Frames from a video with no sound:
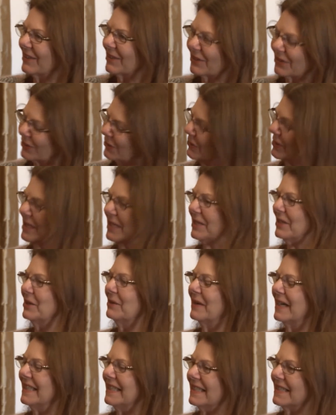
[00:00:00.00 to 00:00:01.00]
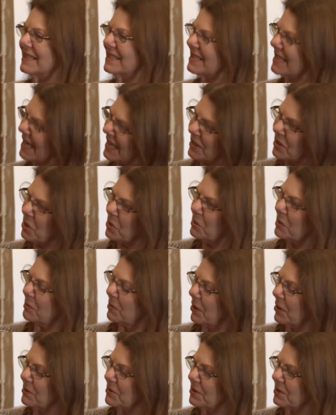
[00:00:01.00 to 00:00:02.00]
look at new ideas, take new
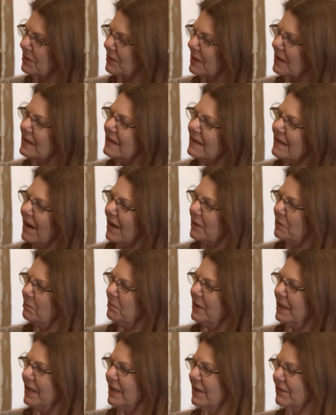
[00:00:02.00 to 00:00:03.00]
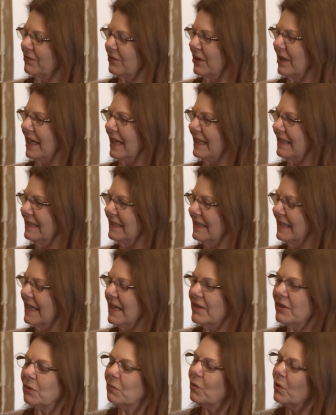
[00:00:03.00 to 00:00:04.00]
approaches, not be afraid.
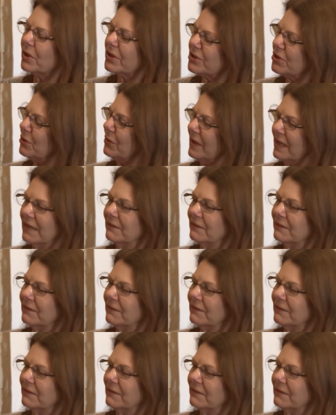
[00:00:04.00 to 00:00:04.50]
The worst you can